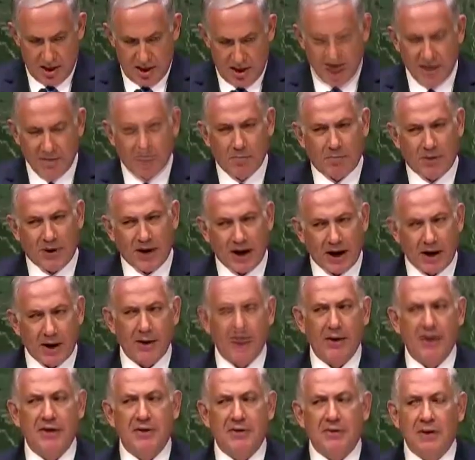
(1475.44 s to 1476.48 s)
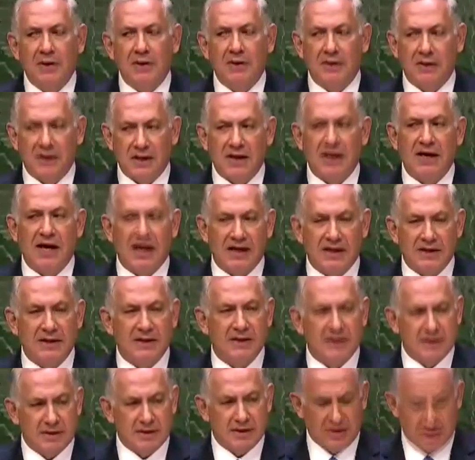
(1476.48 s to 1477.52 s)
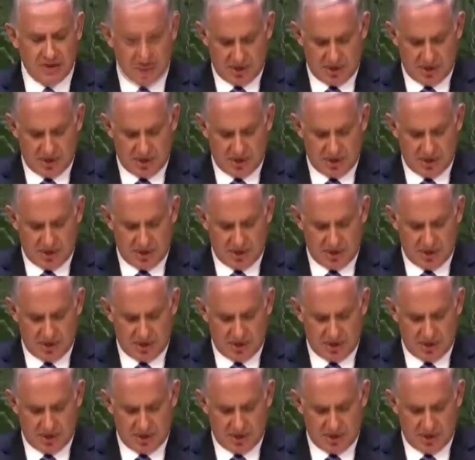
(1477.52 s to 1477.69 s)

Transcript: compare Israel to the Nazis.